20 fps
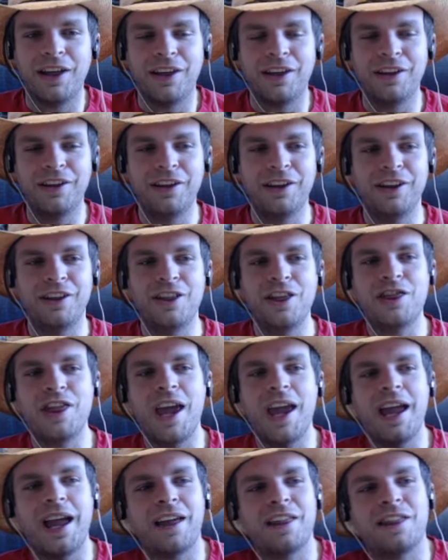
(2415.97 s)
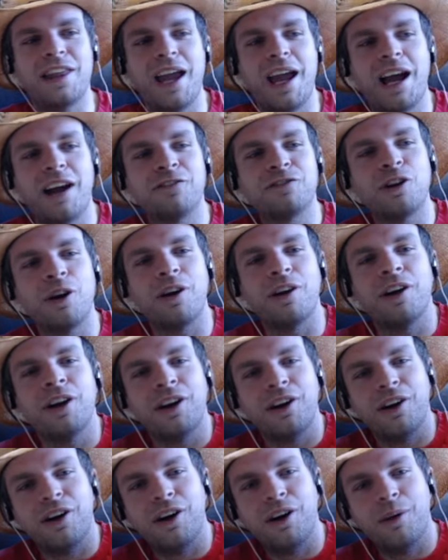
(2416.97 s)
they have to
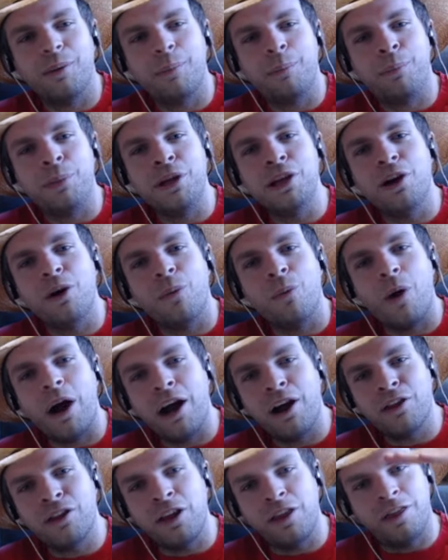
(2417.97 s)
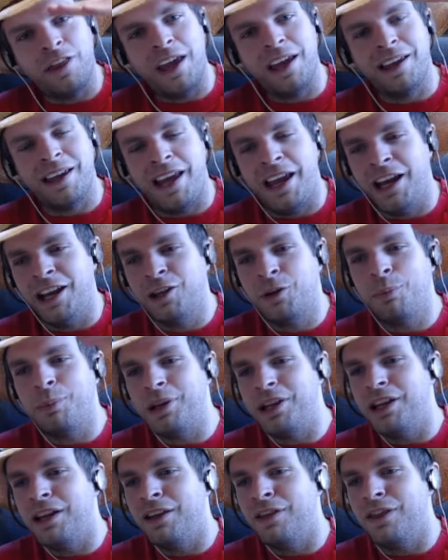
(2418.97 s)
be aware that they can't
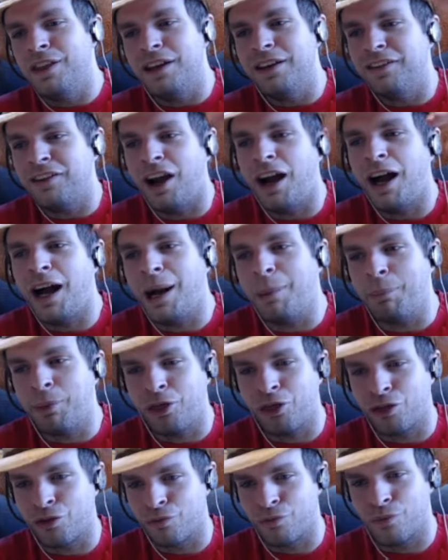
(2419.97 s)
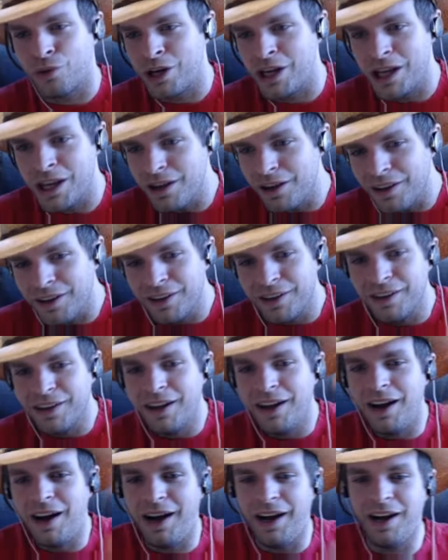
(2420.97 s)
be in the top 3
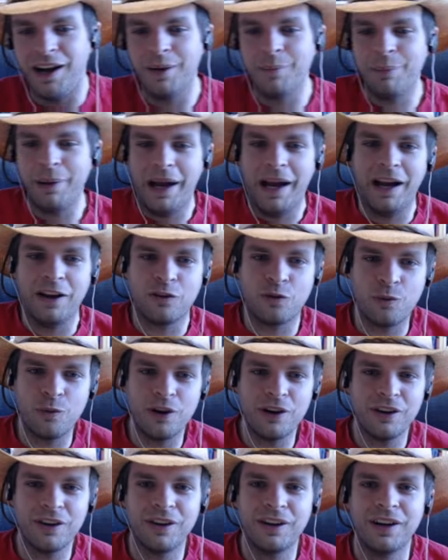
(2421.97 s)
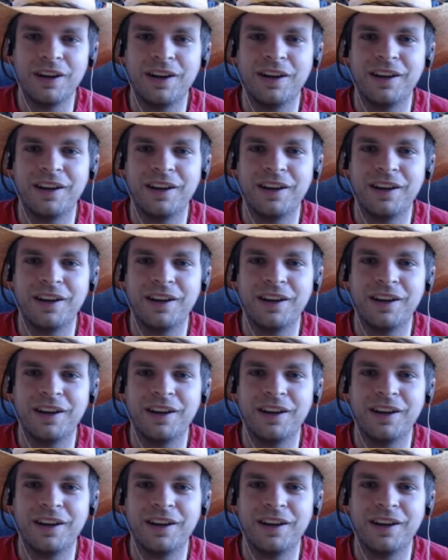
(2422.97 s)
on Patchwork,